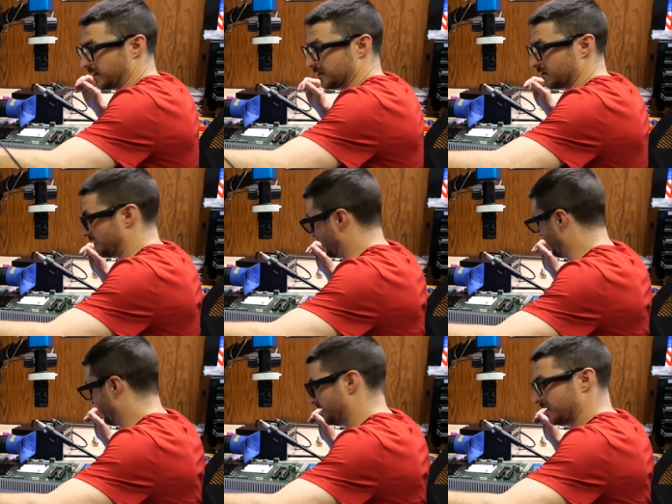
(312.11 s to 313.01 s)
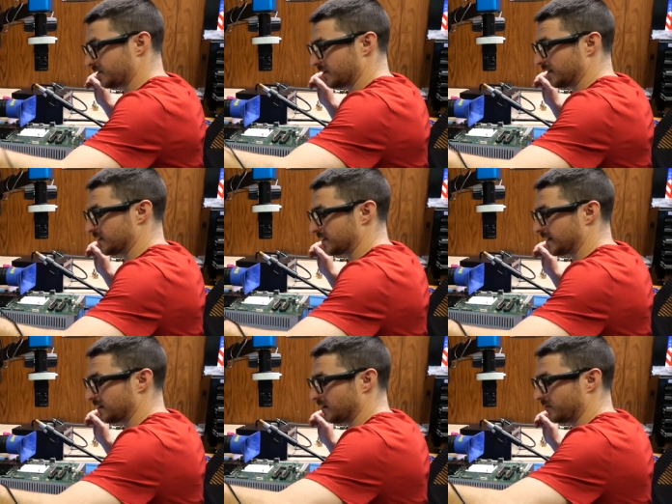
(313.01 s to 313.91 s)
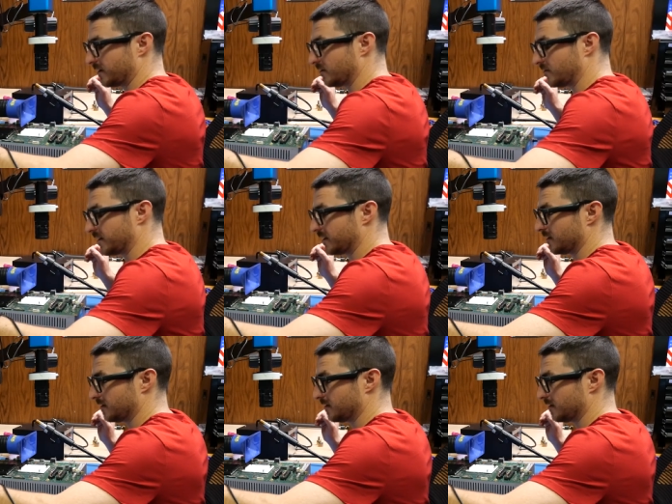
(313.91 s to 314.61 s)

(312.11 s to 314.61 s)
So it is exactly where I want it.